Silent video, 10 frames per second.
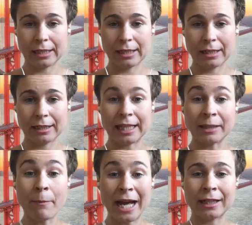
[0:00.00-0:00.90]
that
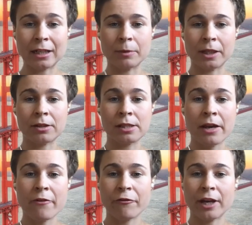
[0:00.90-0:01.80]
matter, because
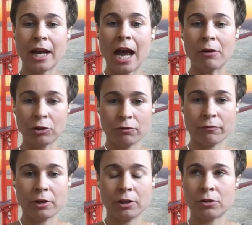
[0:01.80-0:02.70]
think how
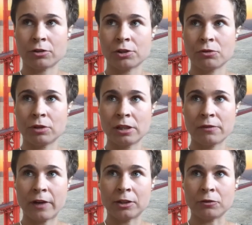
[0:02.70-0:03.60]
your students
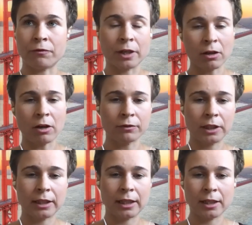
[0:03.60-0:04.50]
find you. Very
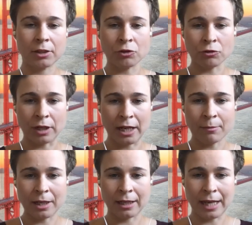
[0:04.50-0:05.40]
often they hear your name
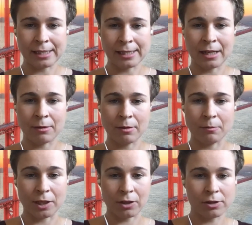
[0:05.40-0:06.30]
and last name
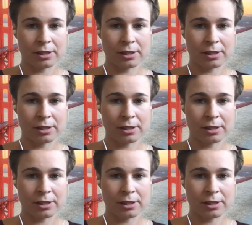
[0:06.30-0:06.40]
because